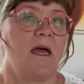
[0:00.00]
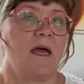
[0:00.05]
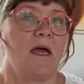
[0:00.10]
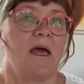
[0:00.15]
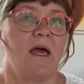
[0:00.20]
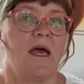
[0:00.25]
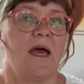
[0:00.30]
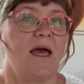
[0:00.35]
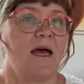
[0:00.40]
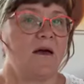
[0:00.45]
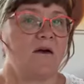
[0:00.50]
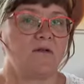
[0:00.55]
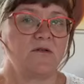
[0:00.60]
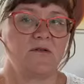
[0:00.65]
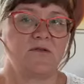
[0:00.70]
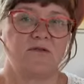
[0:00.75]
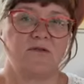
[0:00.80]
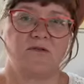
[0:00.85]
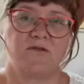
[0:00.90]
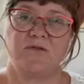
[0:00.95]
how
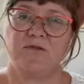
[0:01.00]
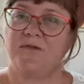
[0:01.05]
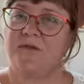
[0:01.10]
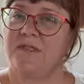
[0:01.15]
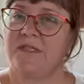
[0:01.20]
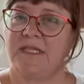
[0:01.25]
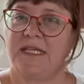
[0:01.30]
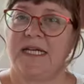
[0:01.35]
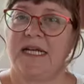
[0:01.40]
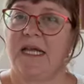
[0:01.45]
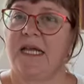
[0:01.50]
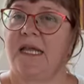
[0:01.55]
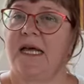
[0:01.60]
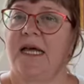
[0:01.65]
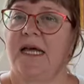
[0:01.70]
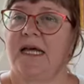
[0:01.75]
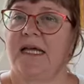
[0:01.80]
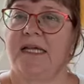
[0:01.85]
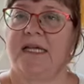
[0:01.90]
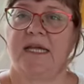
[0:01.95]
to do the
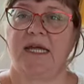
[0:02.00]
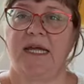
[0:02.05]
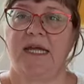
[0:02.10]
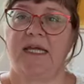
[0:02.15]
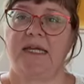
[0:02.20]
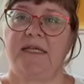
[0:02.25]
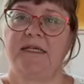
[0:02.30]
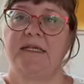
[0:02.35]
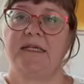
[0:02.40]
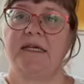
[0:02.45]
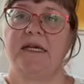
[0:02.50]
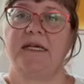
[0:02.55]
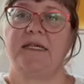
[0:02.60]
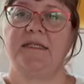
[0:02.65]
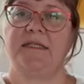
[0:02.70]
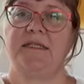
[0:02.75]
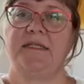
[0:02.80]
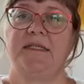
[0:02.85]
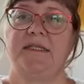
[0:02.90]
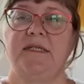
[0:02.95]
neckline
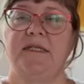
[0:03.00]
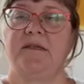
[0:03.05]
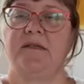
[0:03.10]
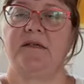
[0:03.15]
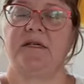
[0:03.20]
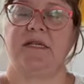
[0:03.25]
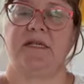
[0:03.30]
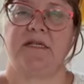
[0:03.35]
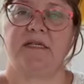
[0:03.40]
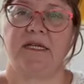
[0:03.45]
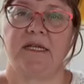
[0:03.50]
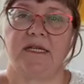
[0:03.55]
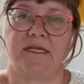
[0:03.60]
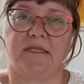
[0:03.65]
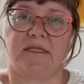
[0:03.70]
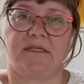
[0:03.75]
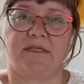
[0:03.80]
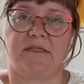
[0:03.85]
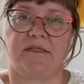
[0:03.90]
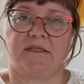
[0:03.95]
and here
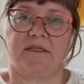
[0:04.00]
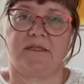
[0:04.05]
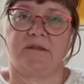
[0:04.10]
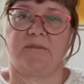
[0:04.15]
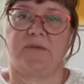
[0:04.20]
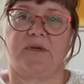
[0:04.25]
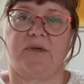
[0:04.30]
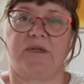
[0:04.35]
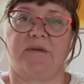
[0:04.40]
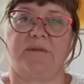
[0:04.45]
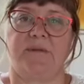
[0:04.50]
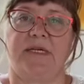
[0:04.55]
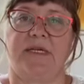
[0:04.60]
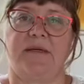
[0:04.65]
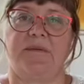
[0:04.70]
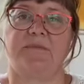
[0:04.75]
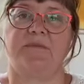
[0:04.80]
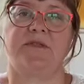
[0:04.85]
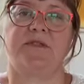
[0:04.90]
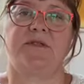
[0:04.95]
and the bottom
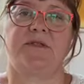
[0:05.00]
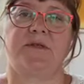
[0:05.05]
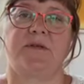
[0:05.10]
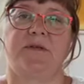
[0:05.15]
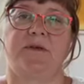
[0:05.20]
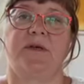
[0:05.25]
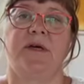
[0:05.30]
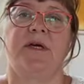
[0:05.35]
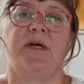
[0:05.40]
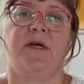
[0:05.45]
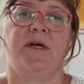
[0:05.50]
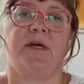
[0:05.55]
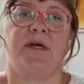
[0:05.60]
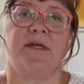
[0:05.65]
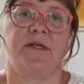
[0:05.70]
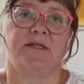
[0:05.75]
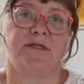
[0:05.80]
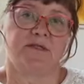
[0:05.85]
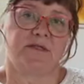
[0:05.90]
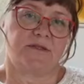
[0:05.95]
hem, so
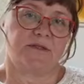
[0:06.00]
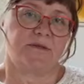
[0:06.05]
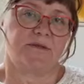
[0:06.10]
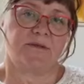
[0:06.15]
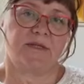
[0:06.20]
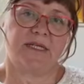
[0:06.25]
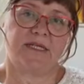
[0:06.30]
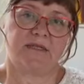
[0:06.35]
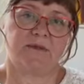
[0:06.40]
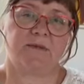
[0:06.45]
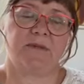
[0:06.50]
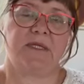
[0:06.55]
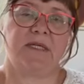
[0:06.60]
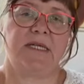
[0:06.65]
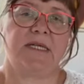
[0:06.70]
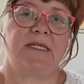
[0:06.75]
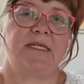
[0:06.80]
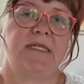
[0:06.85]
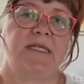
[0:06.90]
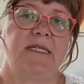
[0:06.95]
that's why
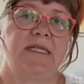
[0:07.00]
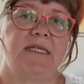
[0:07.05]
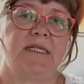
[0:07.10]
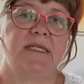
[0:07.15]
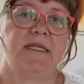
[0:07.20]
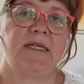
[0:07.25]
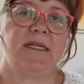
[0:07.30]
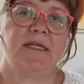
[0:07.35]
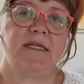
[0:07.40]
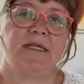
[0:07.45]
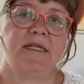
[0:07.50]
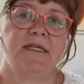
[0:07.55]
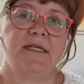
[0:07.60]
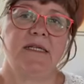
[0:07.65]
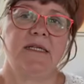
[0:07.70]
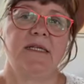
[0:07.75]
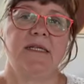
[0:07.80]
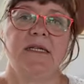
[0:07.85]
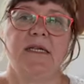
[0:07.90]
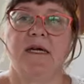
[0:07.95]
I did. And
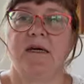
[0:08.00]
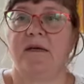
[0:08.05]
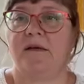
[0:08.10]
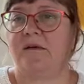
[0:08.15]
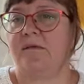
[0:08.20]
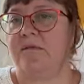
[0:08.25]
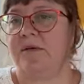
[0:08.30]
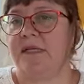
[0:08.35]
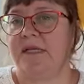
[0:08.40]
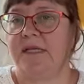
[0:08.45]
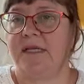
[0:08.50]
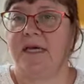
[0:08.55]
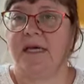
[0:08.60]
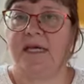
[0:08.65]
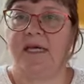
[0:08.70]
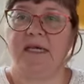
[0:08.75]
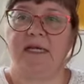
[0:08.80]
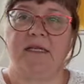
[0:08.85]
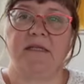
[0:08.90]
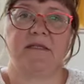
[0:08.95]
then when I
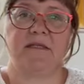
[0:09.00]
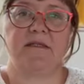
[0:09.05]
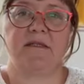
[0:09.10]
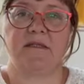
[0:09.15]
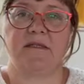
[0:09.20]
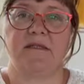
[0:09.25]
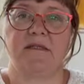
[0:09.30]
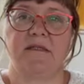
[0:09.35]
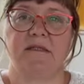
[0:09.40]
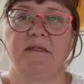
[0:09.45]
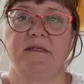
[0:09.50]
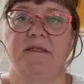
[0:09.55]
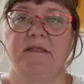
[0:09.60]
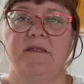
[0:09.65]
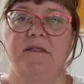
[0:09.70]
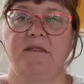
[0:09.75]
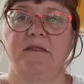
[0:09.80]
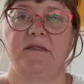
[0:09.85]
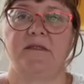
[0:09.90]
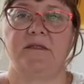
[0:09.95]
had done
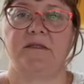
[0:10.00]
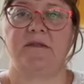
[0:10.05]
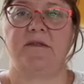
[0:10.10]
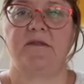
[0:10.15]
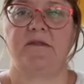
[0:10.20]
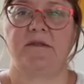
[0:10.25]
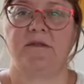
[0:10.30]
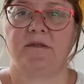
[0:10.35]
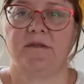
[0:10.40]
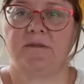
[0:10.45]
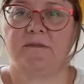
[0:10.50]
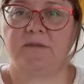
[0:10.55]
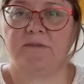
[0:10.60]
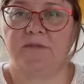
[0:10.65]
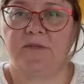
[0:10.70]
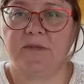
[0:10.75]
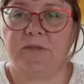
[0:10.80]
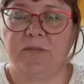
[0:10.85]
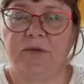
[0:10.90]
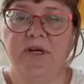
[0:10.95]
the
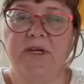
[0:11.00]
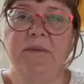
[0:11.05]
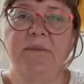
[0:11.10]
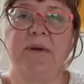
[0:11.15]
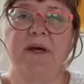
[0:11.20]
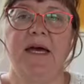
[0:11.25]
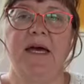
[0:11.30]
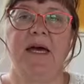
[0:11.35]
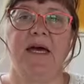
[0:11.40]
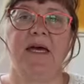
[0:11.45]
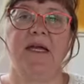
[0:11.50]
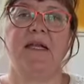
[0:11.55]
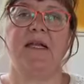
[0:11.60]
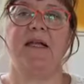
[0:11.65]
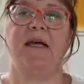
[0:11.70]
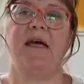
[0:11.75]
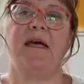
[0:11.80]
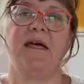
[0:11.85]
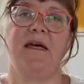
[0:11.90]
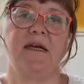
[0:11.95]
body part,
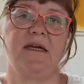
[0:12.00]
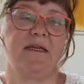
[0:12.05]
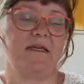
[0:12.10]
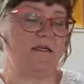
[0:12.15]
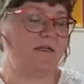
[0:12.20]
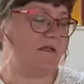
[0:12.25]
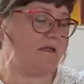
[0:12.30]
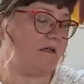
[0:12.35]
I